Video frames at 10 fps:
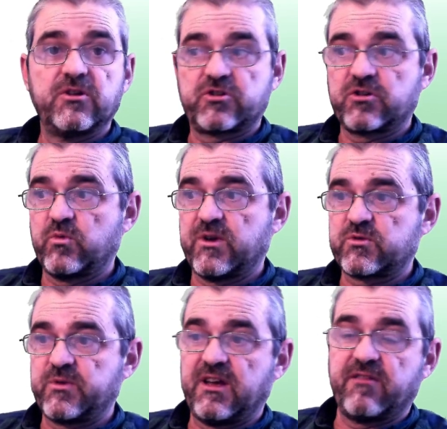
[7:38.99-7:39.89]
So
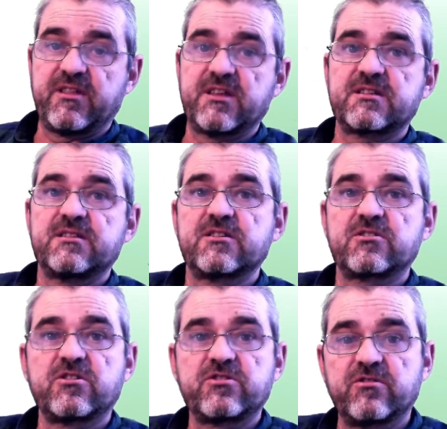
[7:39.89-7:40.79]
once we have this
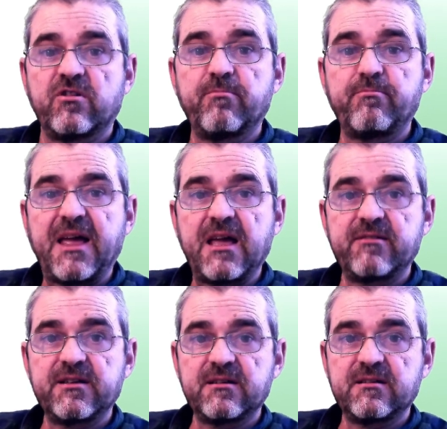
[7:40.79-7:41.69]
discussion on
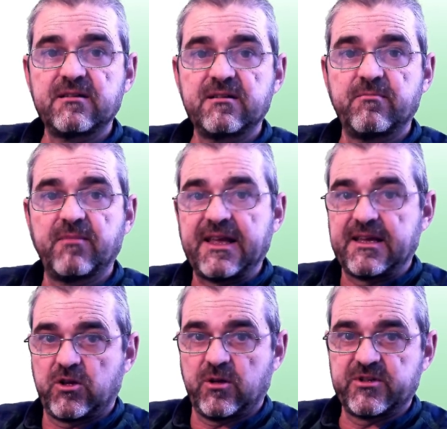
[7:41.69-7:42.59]
pairing
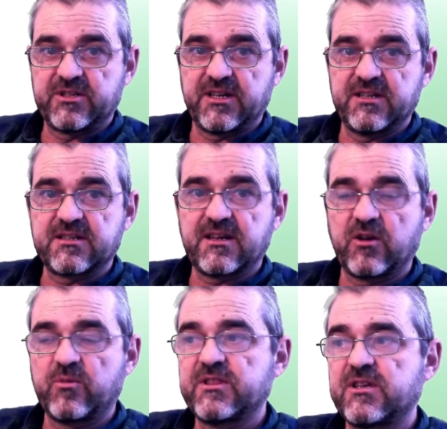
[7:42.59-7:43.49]
by common sense
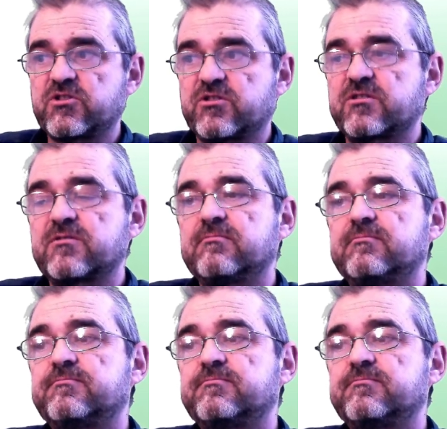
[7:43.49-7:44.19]
argumentations,